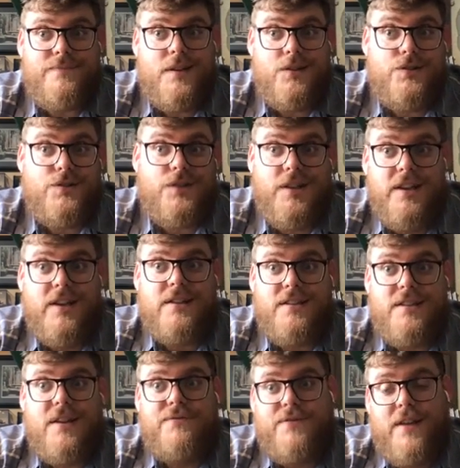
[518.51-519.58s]
There's really good
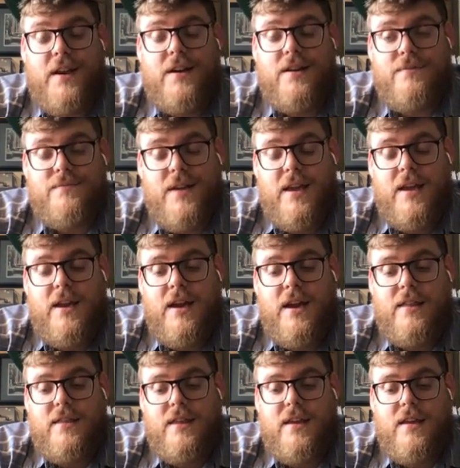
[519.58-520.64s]
stuff there, and
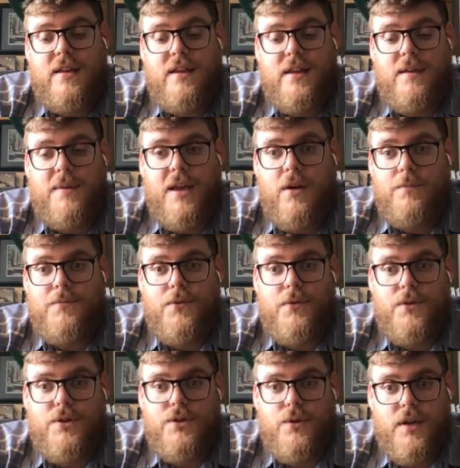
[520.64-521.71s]
I think it can be
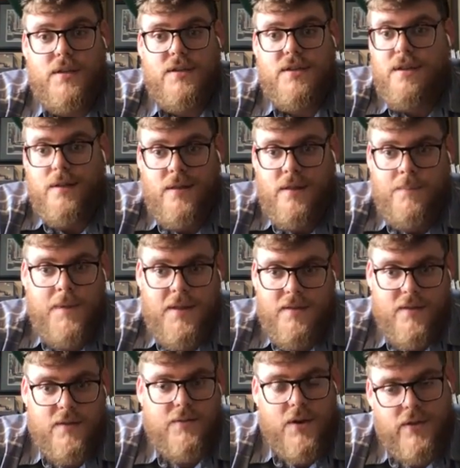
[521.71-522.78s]
helpful to us in the
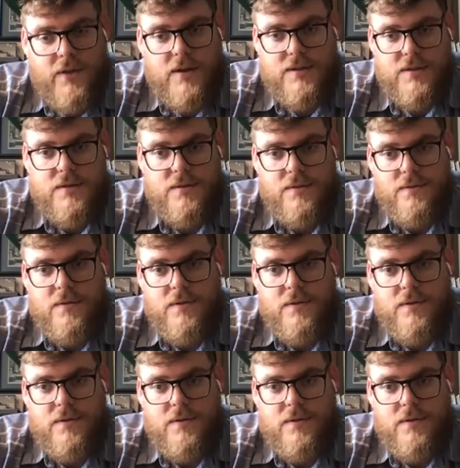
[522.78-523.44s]
midst of all this.